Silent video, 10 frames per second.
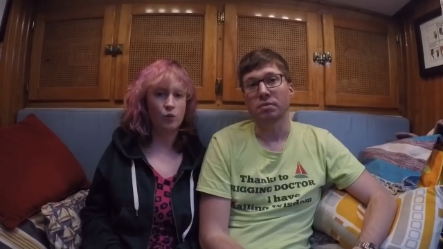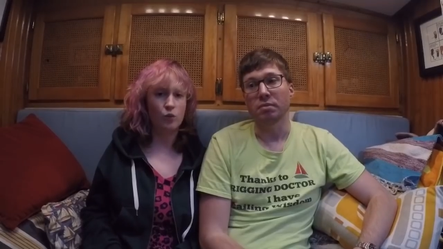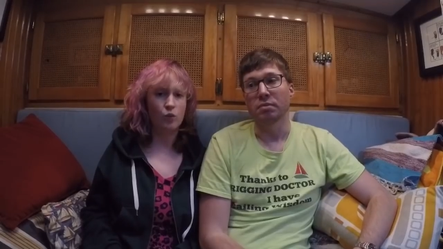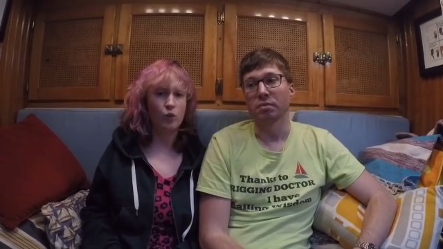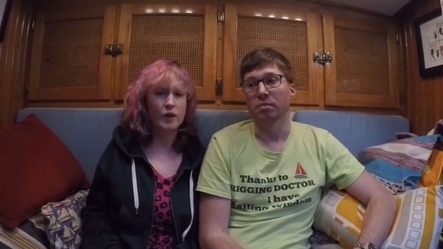
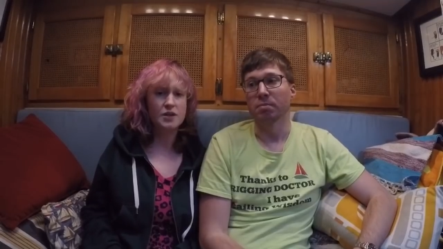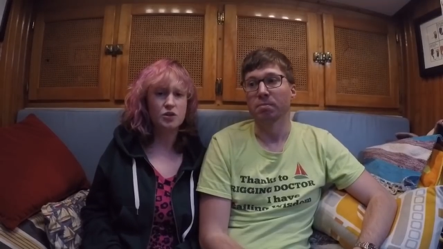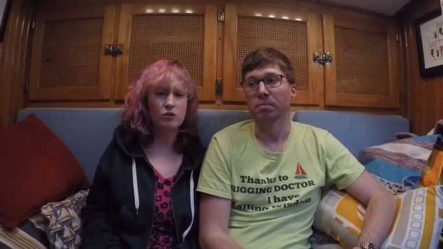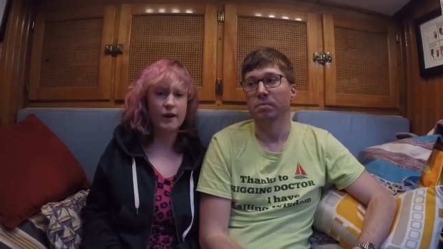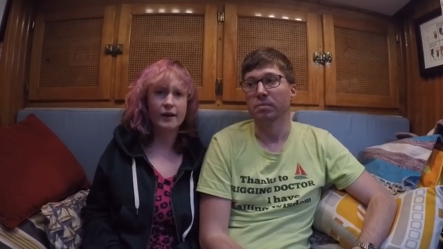Speaker 1: we
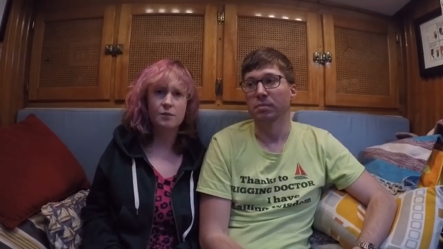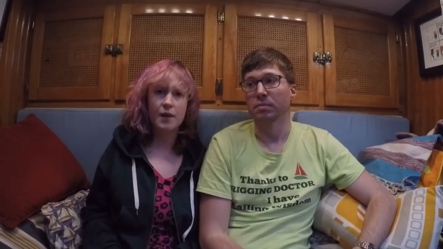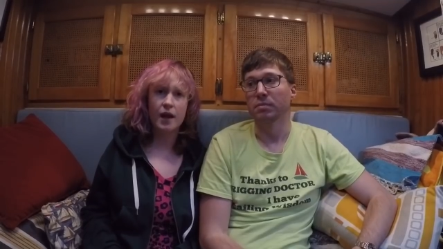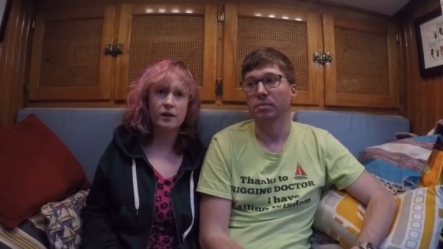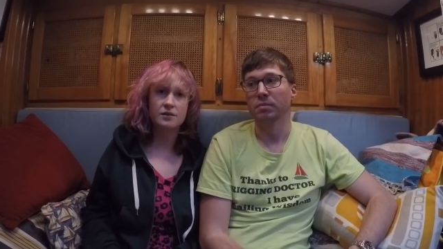do
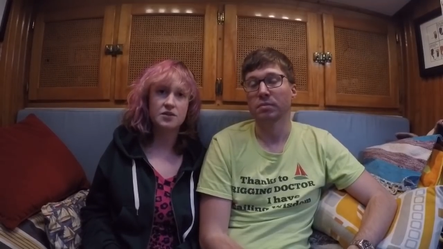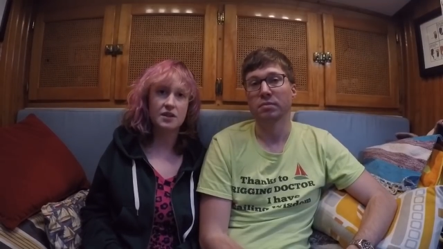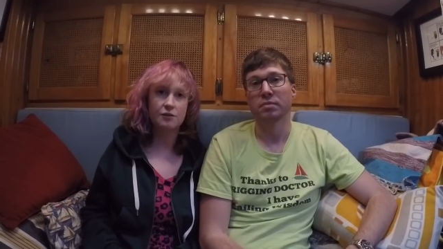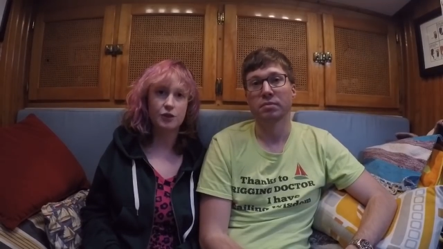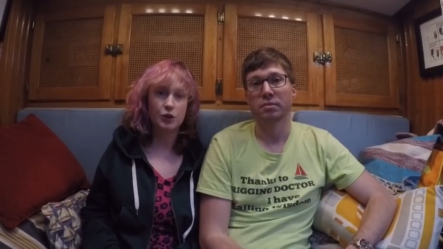recommend,
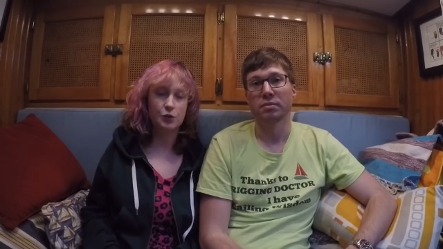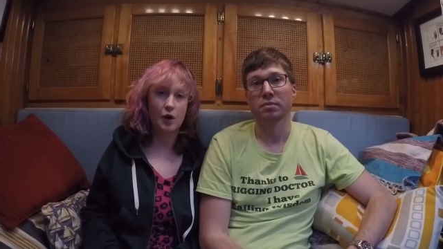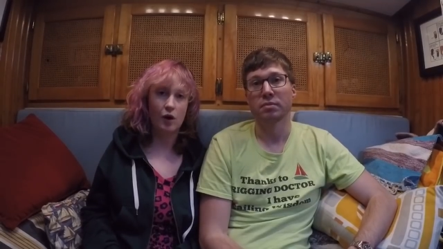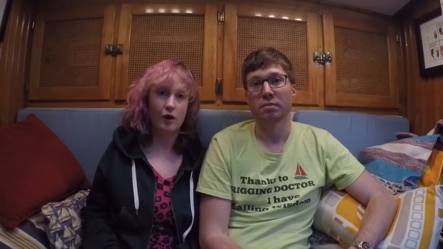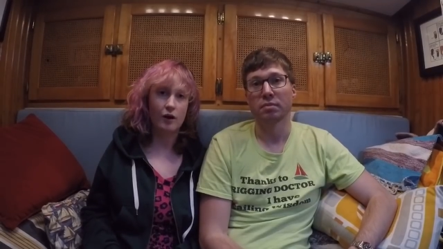if you
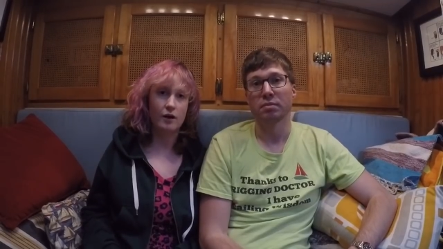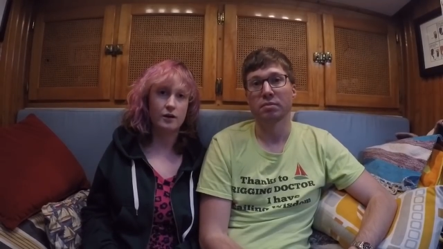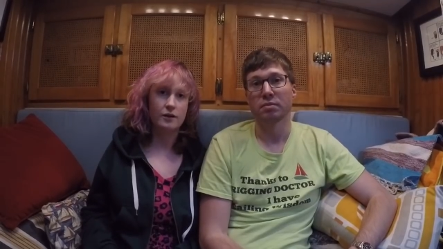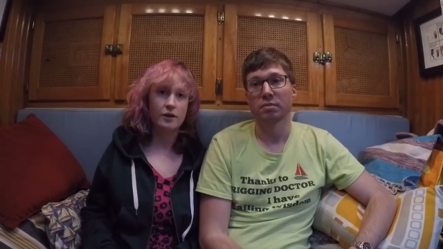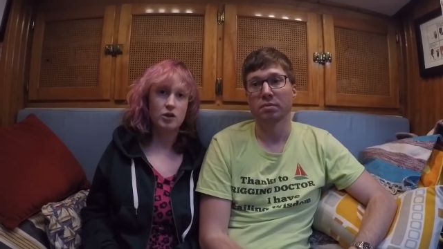are
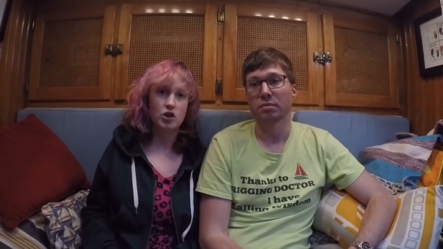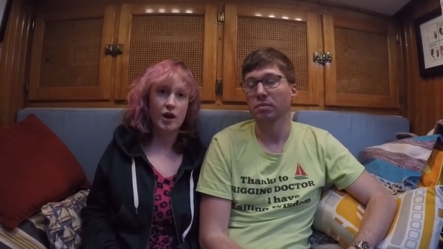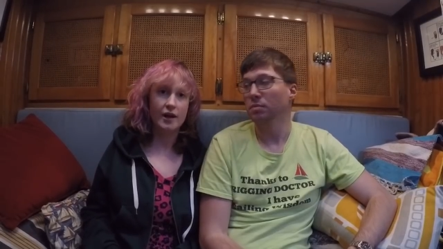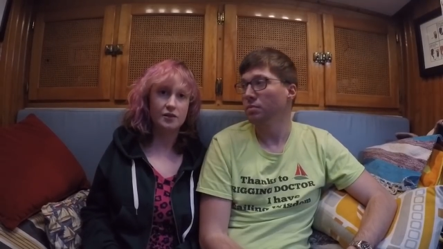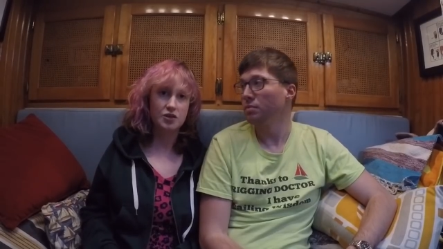
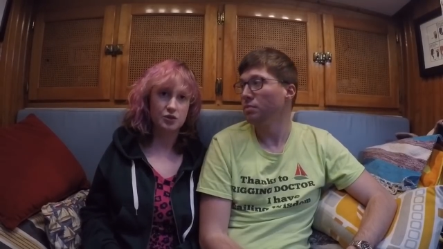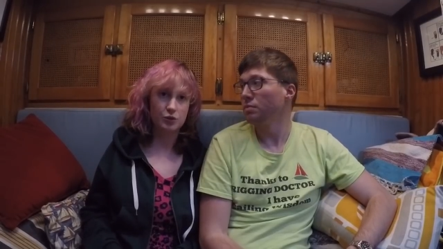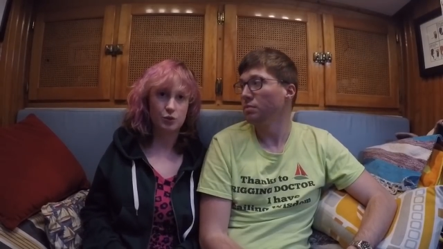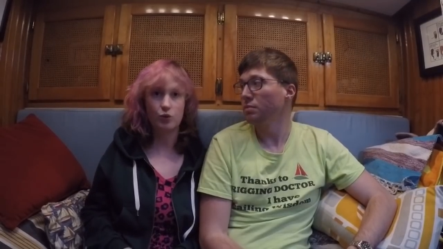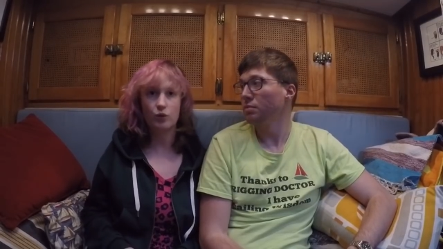trying
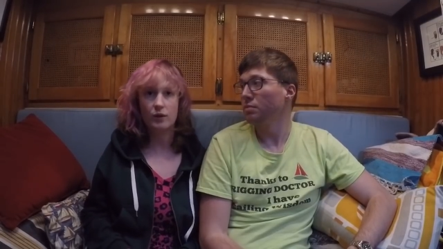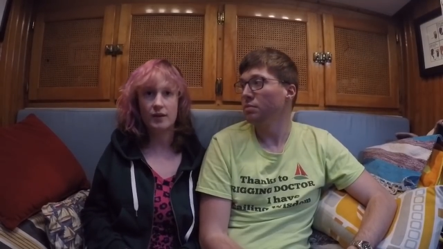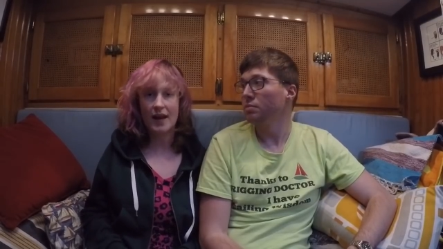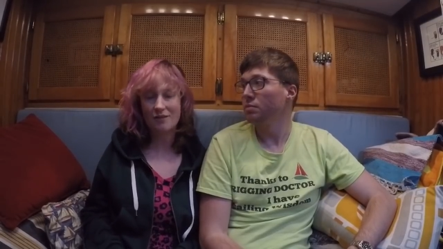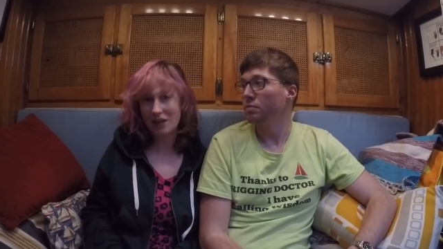to
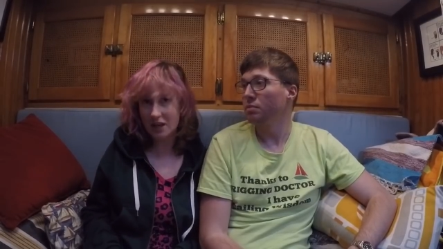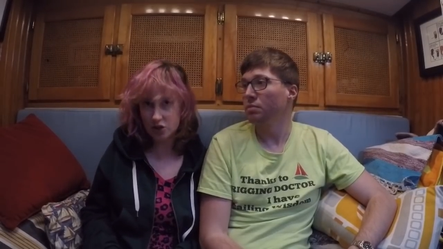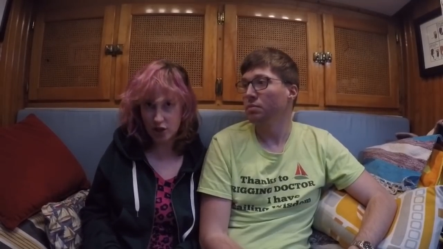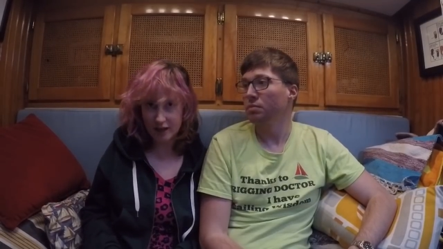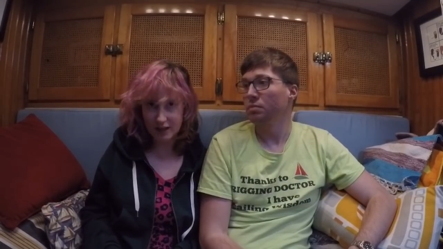navigate
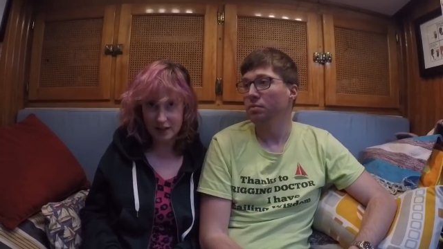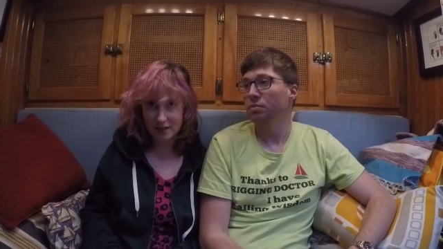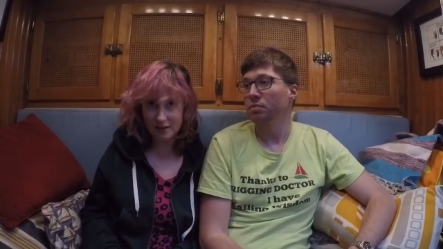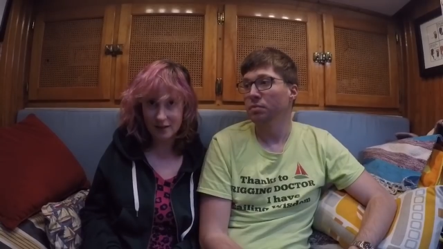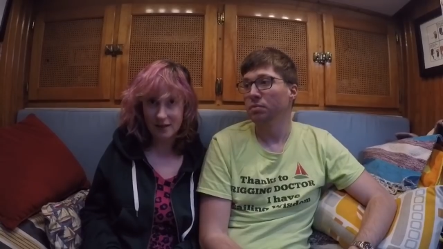
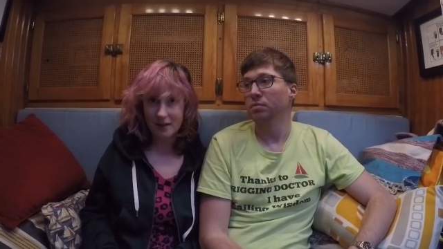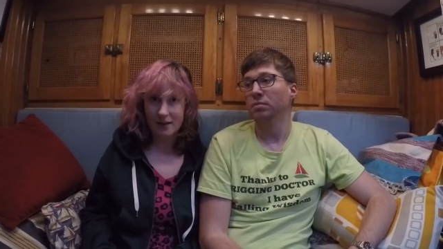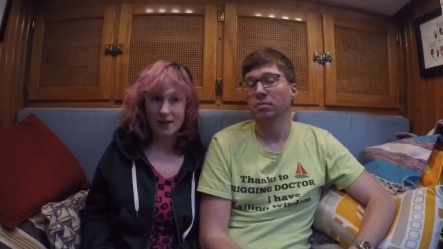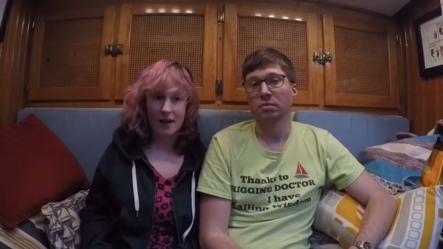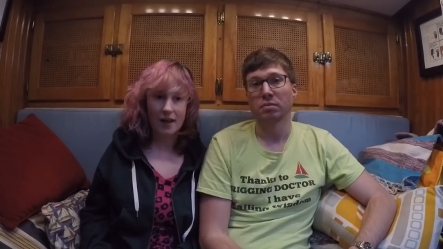Schengen
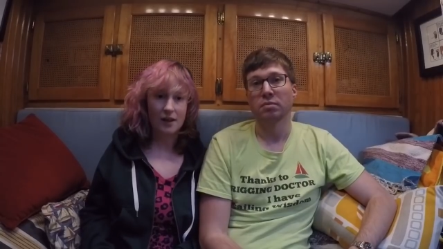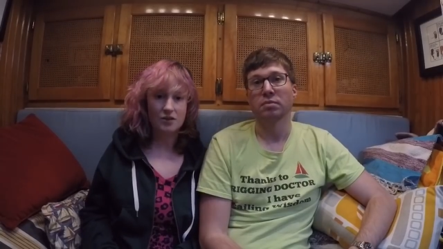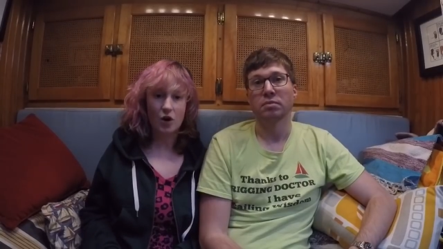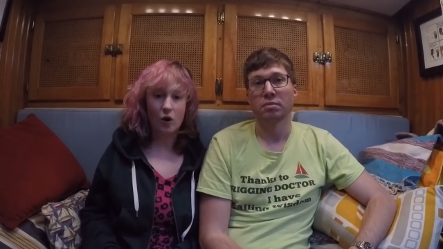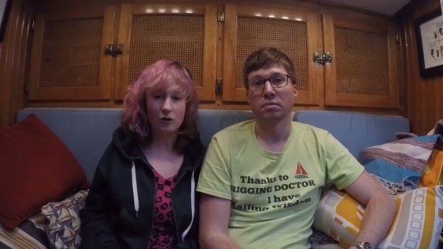and
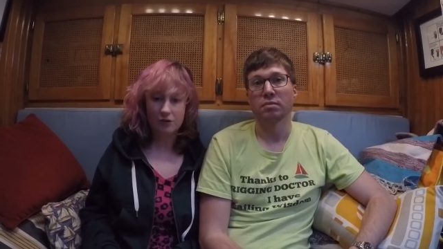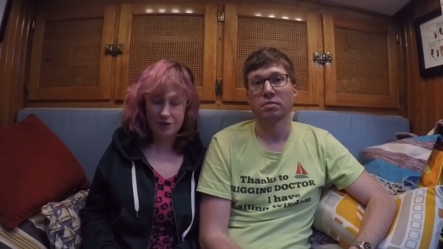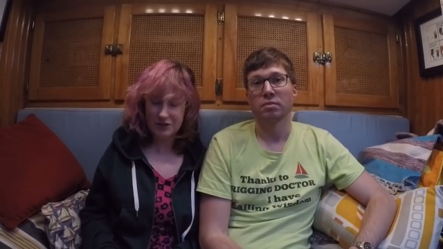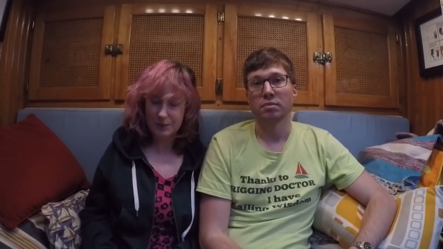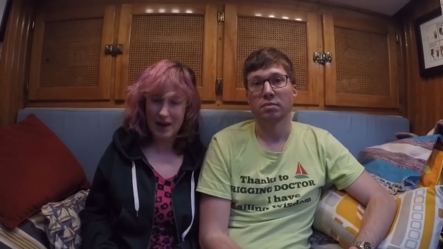all of
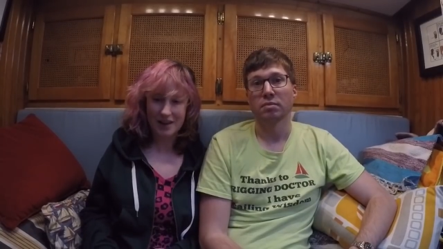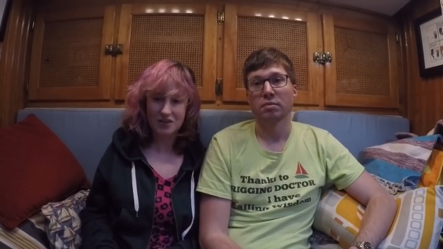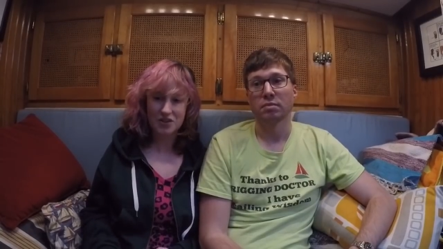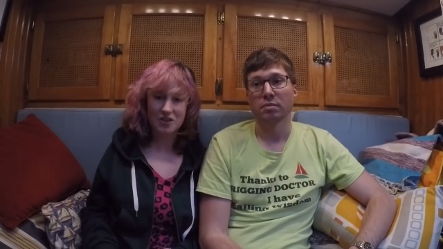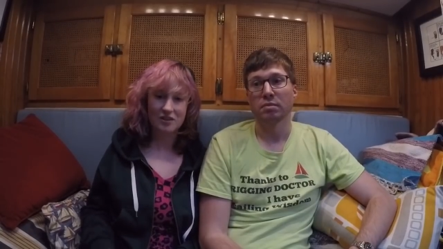this mess,